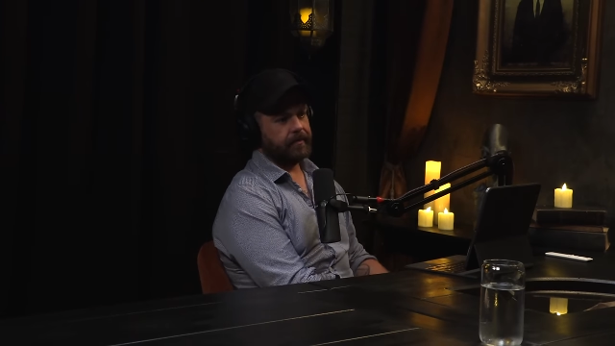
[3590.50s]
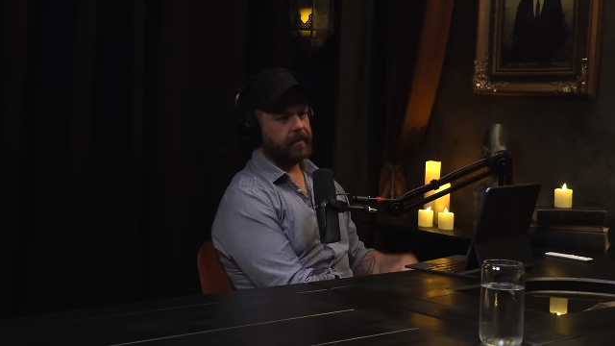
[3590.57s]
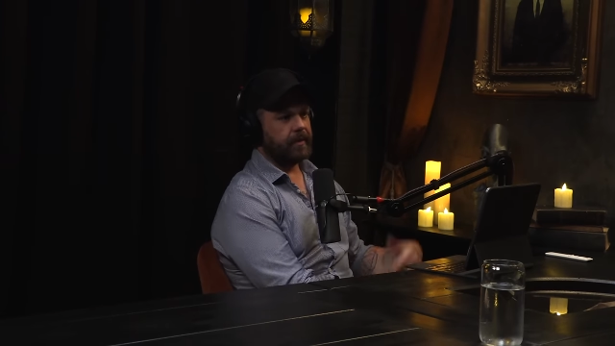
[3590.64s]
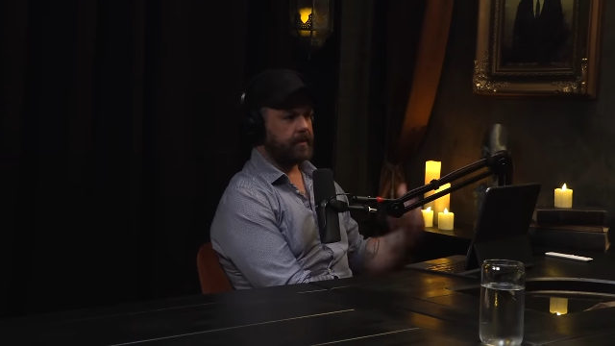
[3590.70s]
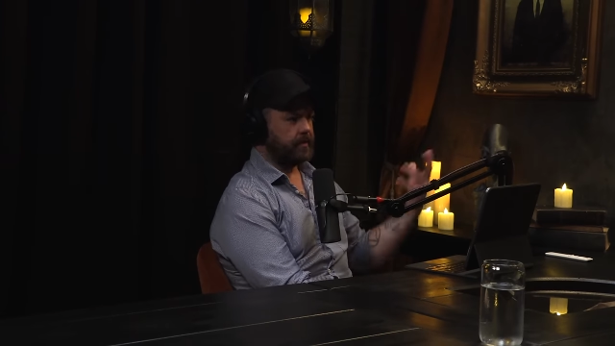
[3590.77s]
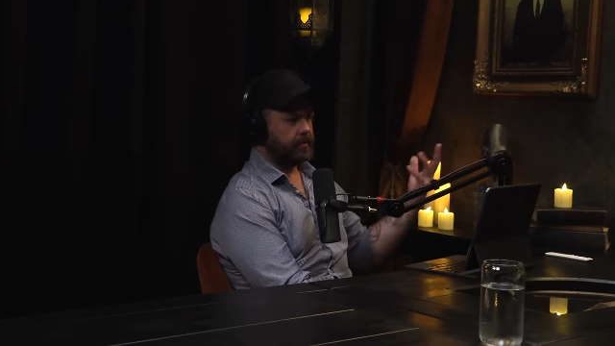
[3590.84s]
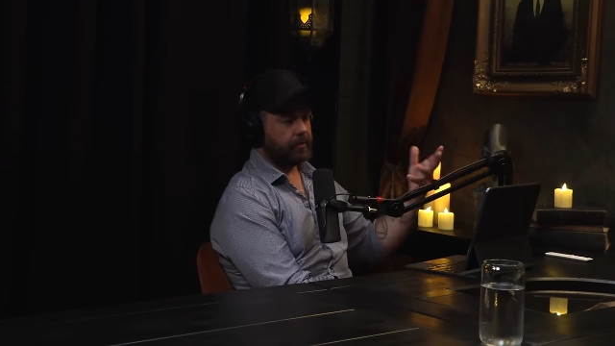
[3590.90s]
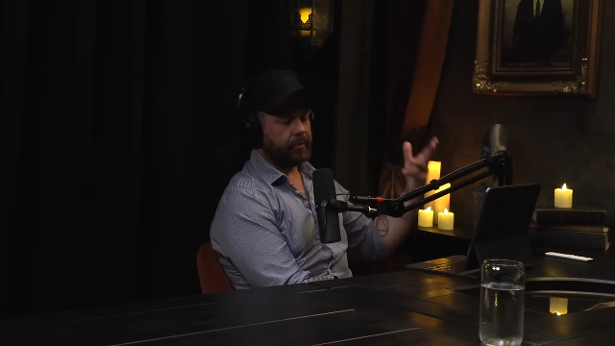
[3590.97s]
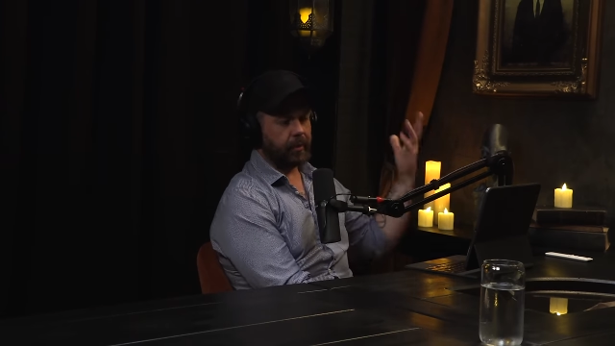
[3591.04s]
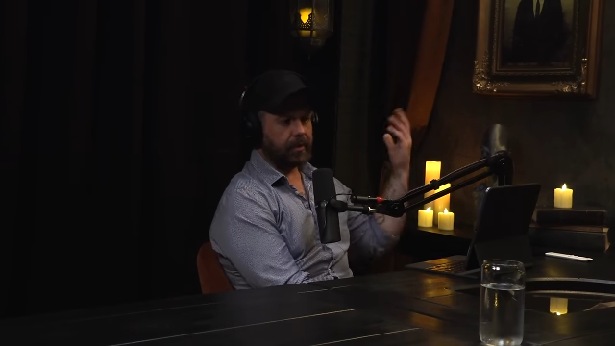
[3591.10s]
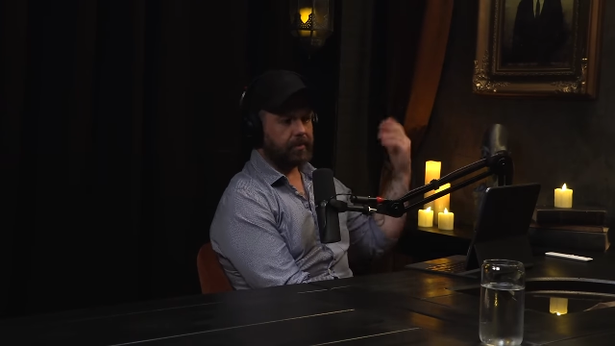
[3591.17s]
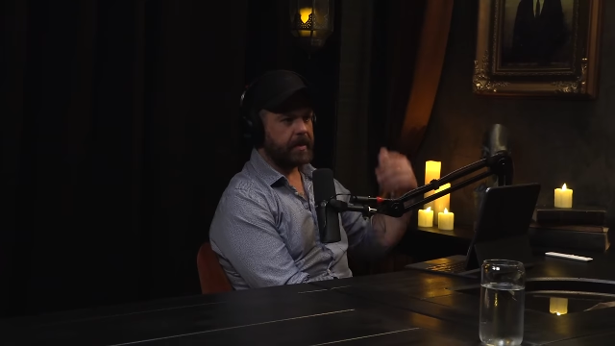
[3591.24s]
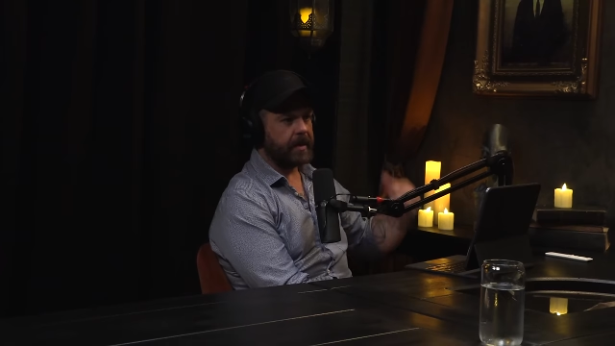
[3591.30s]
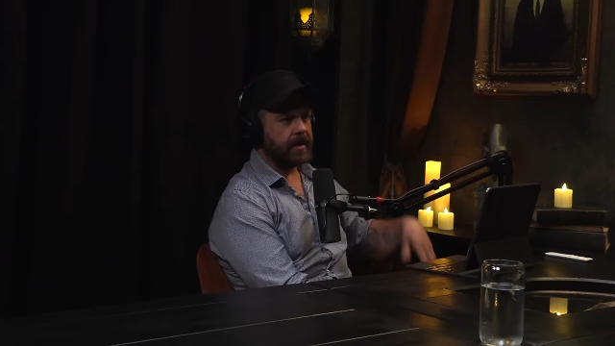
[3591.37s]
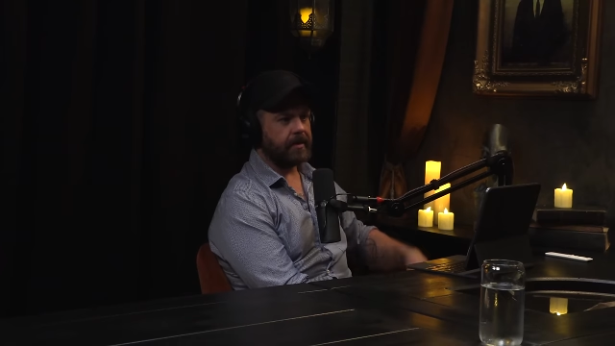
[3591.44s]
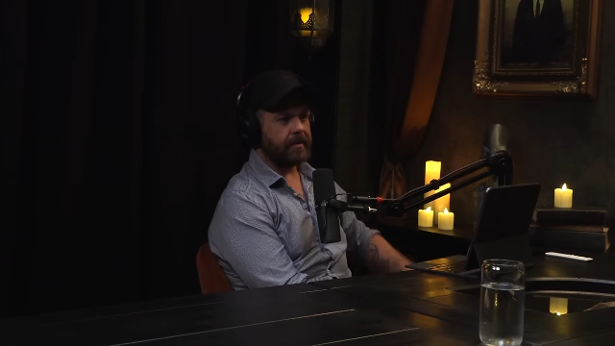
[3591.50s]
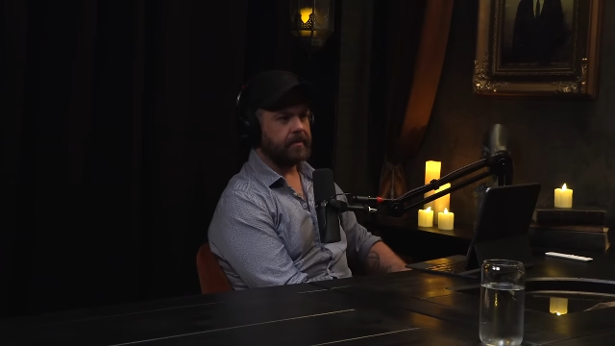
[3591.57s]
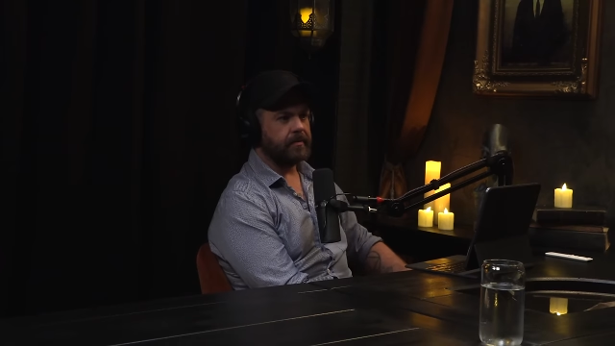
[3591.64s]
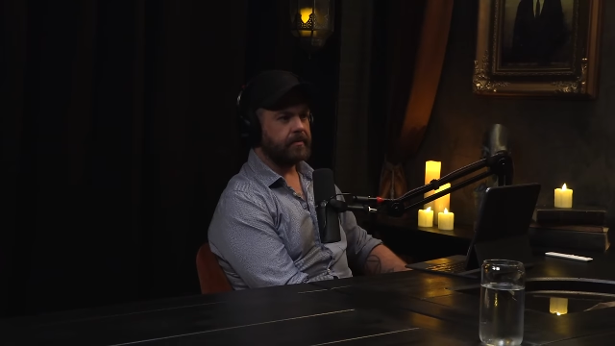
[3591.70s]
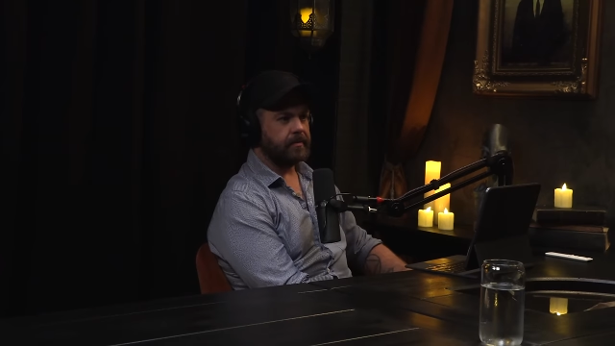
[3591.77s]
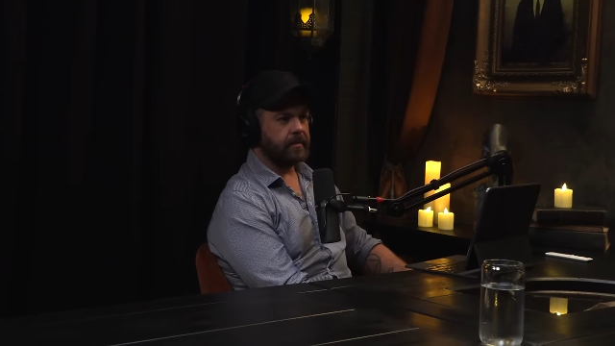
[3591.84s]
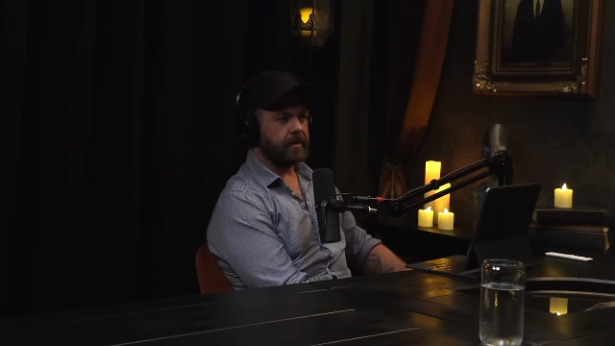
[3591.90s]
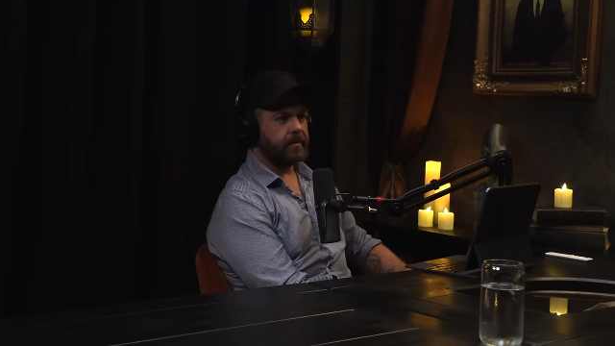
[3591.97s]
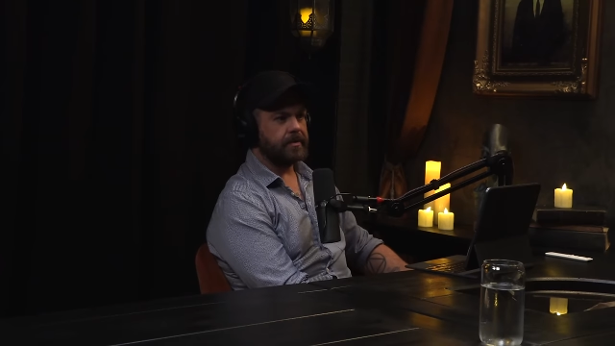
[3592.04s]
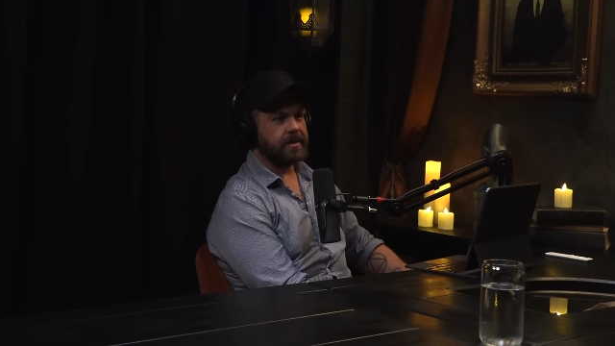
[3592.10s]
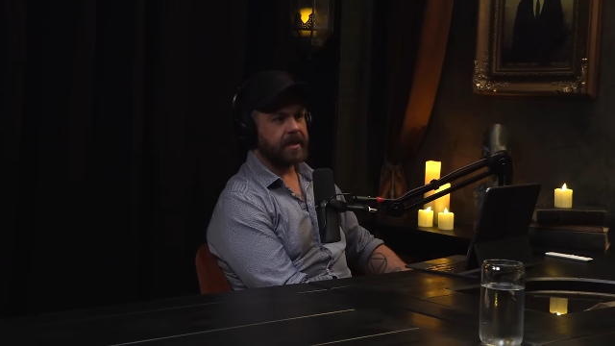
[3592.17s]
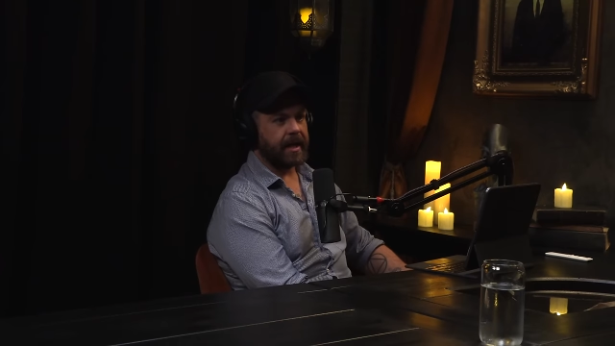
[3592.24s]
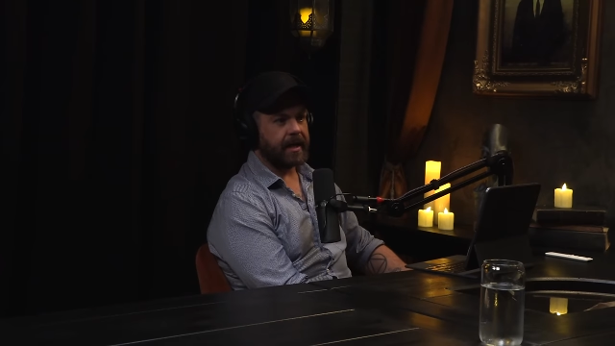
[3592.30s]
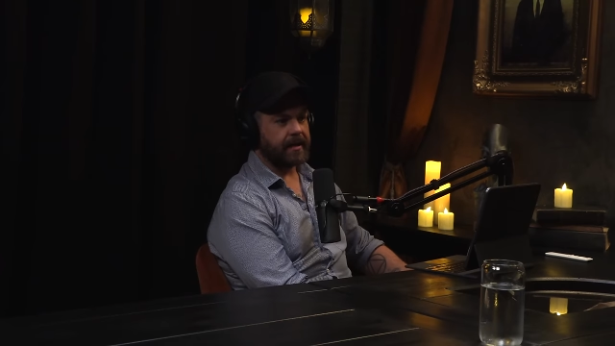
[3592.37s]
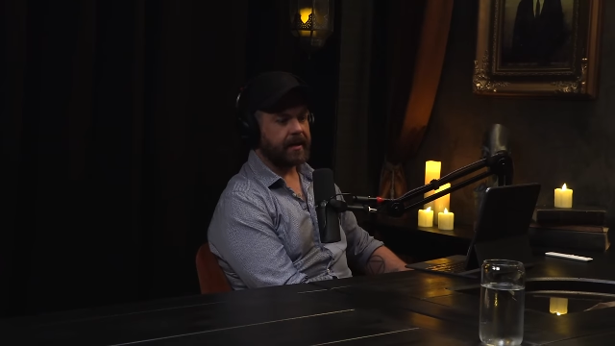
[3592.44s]
you know brought him in and you know he's
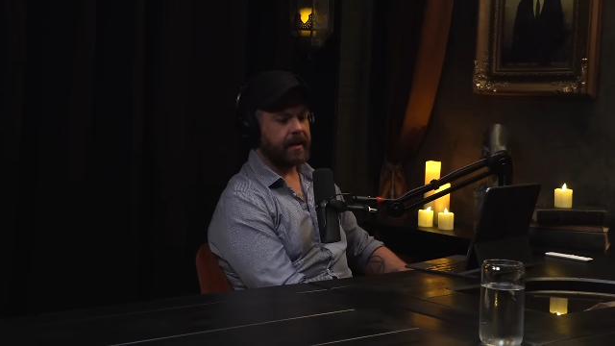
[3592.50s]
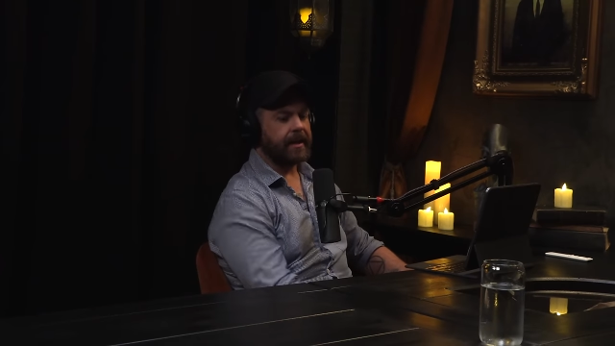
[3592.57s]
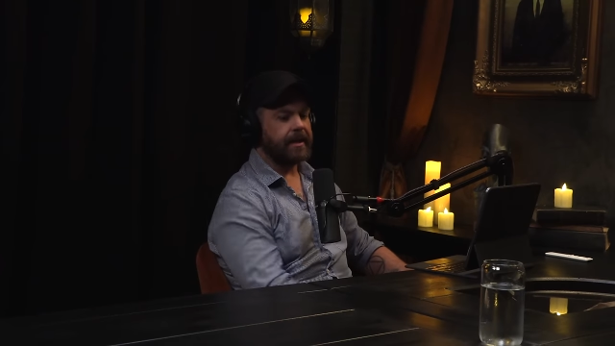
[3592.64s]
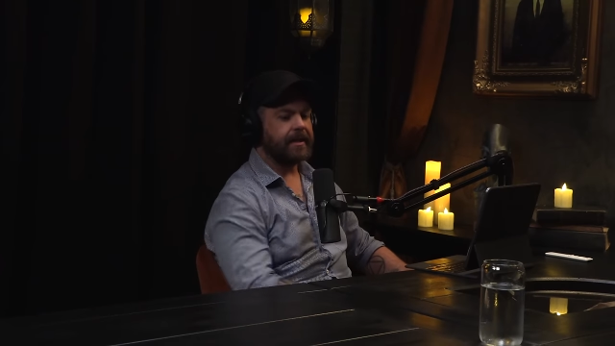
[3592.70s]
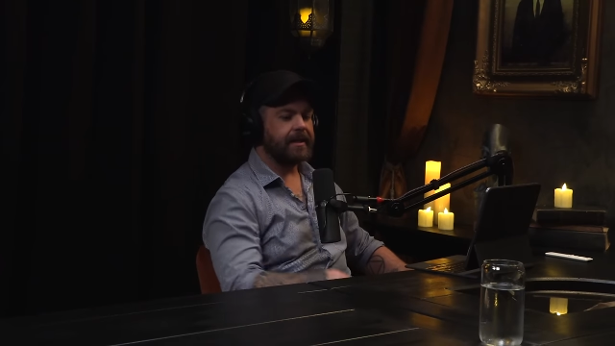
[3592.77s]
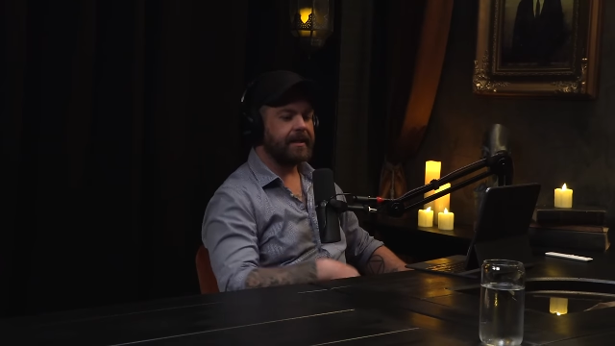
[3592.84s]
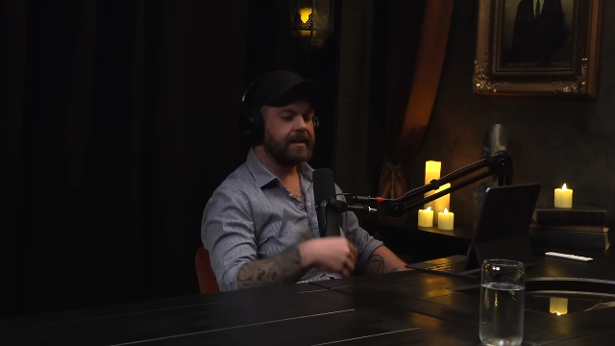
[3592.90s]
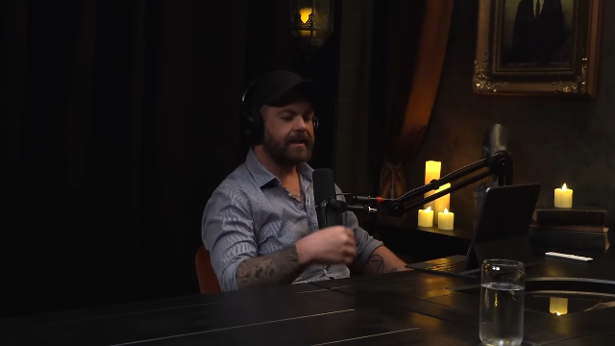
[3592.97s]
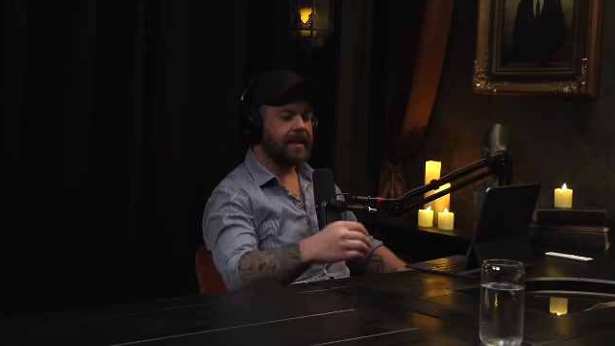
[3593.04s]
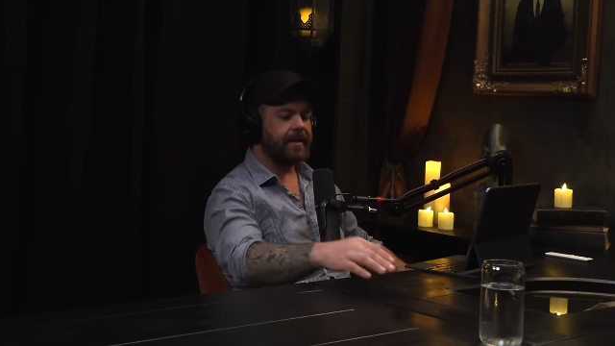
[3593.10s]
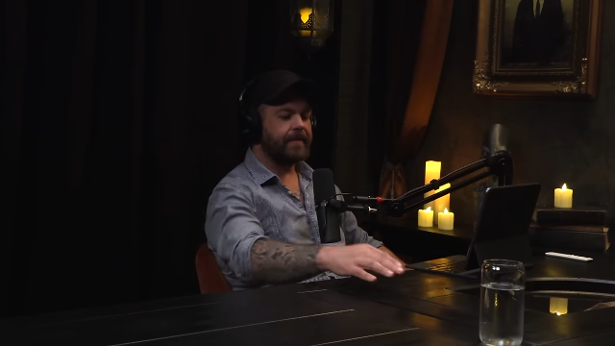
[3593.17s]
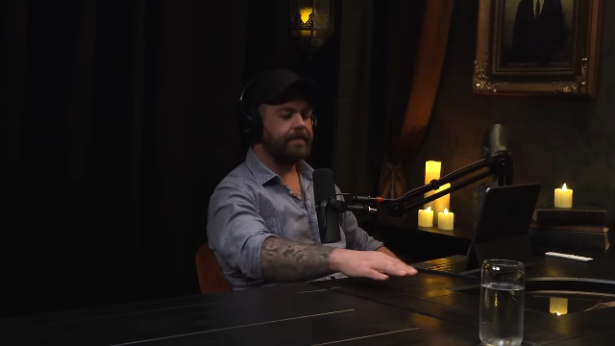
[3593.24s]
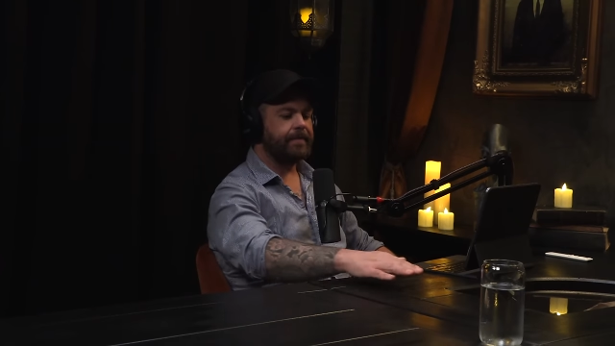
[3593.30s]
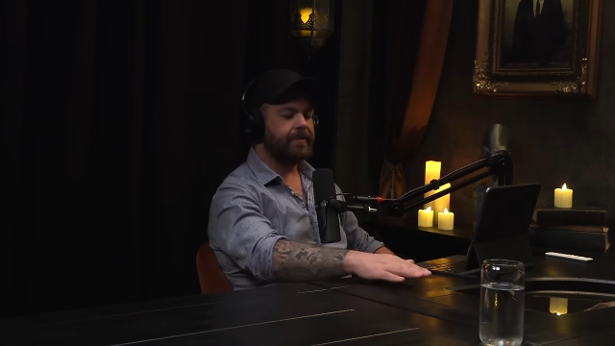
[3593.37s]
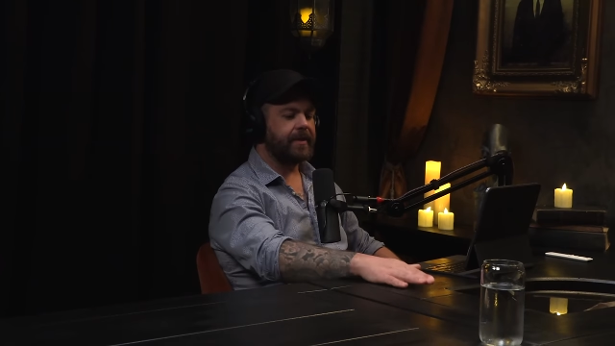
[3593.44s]
dead like they